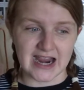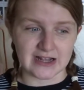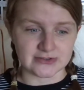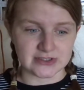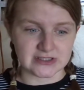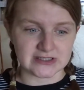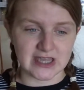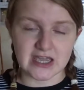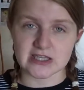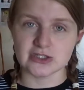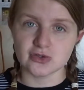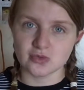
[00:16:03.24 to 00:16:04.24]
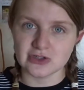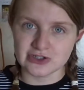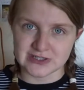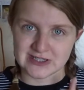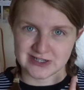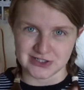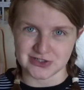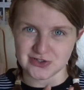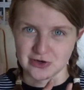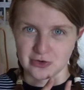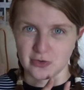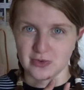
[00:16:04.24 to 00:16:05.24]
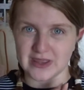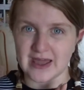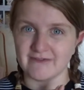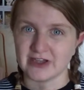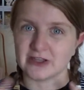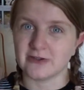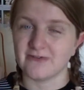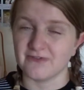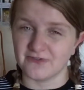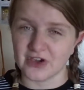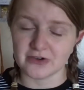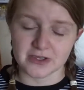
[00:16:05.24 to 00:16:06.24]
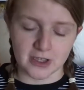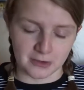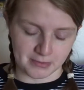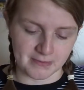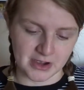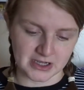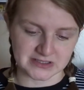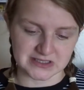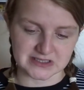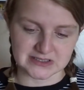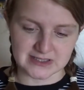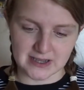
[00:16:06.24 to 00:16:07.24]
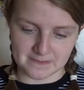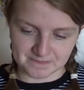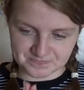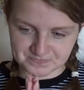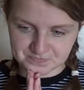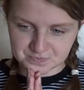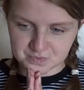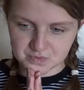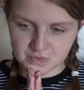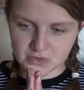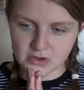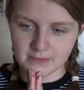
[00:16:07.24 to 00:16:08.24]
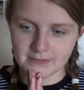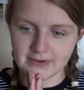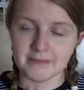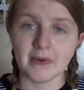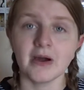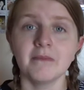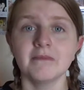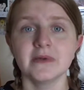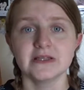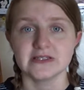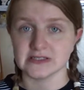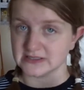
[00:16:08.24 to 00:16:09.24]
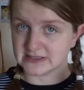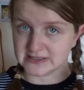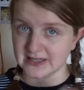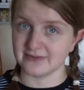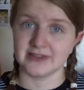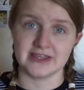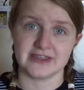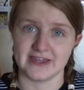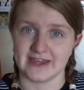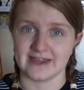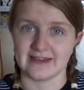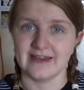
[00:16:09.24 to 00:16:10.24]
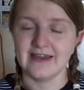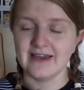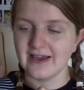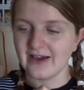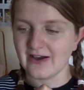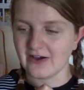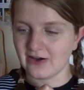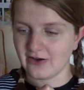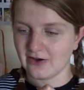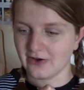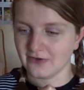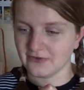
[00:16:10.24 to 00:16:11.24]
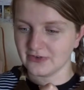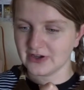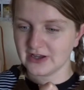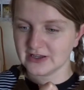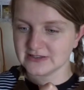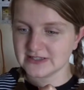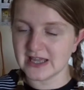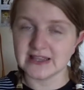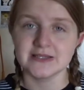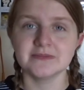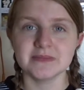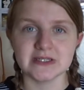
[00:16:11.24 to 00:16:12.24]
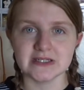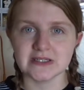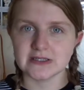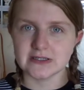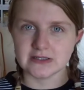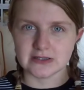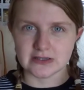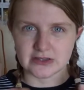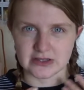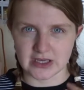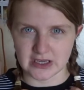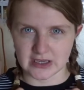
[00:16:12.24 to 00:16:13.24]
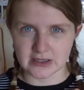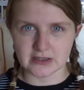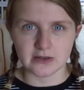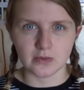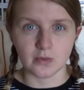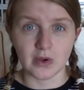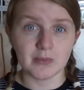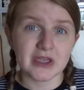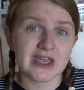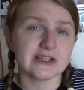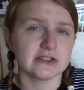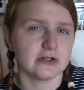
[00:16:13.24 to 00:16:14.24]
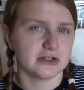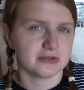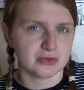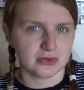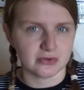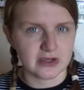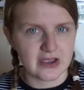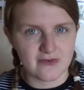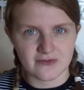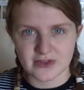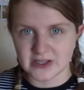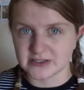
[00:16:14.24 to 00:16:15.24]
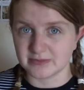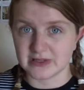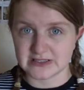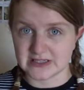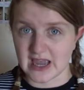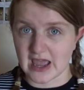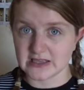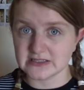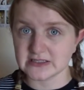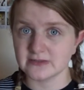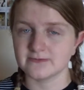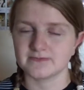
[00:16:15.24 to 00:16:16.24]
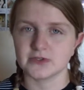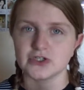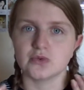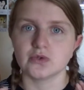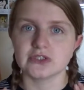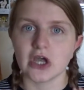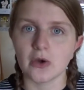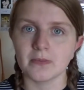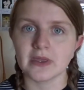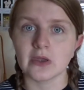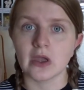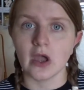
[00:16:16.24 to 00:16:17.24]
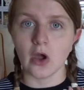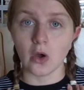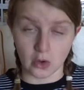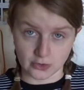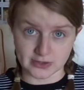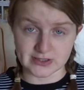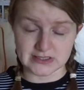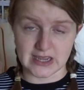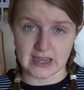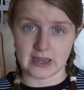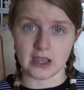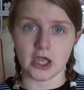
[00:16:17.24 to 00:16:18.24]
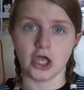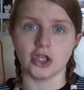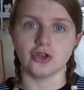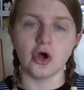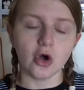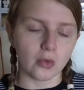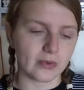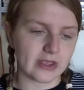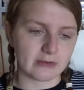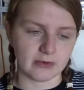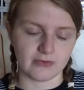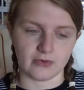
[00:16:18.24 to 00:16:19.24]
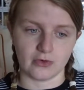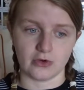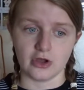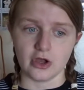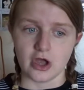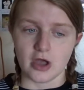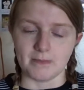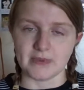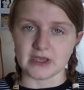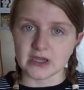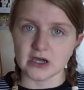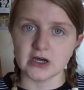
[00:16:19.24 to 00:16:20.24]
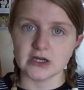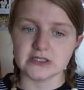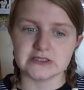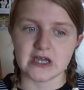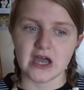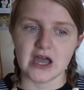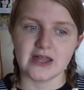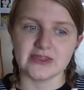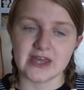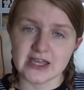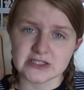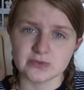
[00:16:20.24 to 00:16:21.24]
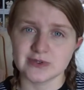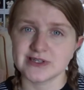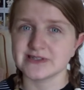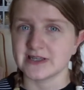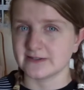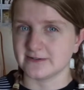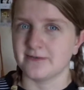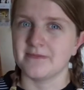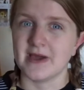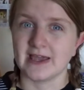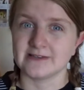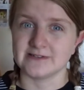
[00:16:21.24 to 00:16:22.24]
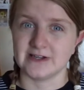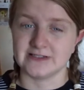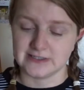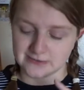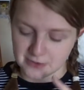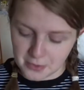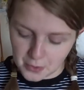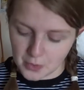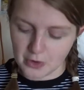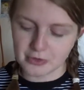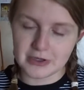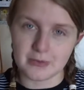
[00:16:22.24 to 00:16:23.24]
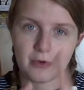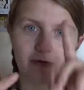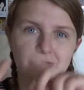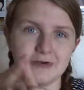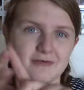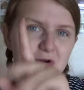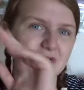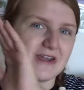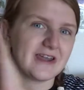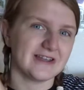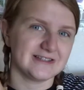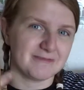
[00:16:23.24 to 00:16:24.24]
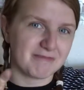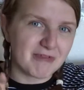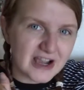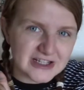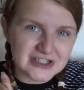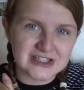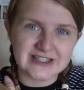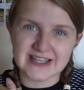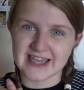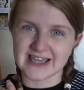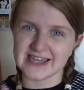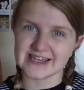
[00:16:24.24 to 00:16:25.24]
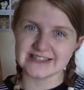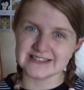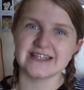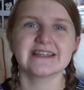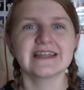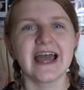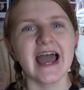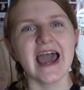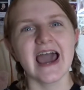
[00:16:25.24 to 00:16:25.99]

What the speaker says: And that is the one thing I struggle with having a very open mind, is that my mum does this lovely thing of telling me that when we get to the hospital, if there's a blood test, she will tell me on the day, not a week before, because that's when it sets off my anxiety, and I will worry and worry and worry, and depression kicks in,